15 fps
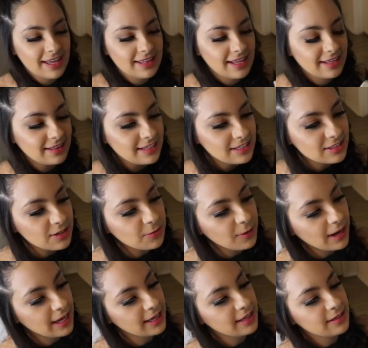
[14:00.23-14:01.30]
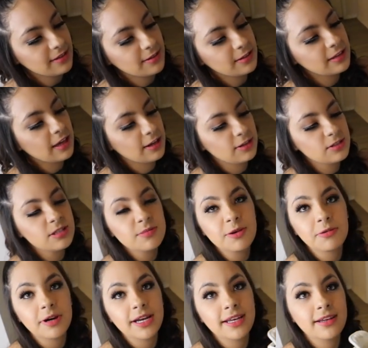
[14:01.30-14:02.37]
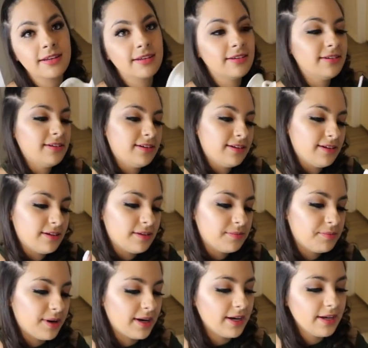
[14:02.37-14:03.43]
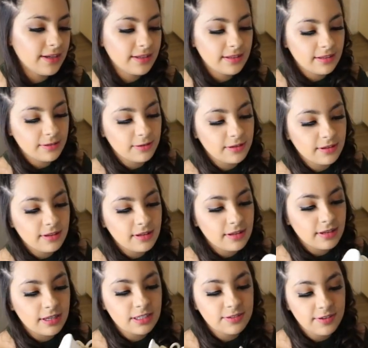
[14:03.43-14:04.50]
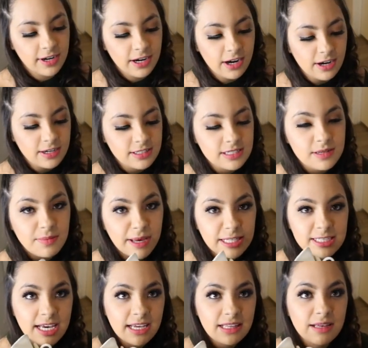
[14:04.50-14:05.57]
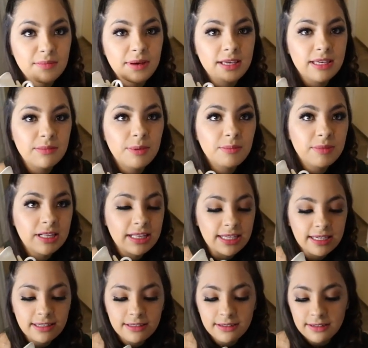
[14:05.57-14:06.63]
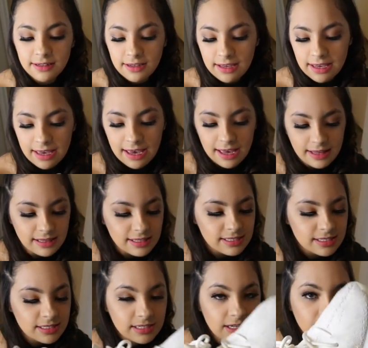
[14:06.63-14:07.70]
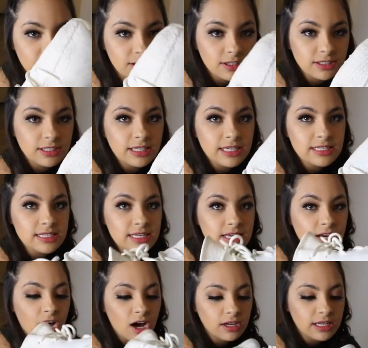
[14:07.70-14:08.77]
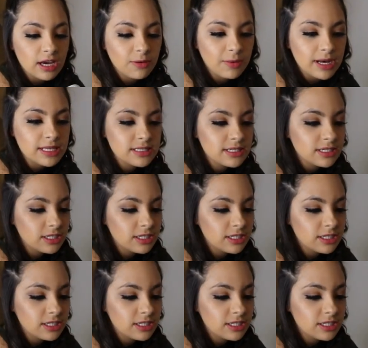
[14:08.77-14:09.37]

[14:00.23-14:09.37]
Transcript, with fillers: and then these are white. They used to be white, but it's very hard to maintain them and keep them clean. And this is another Yeezy Kanye West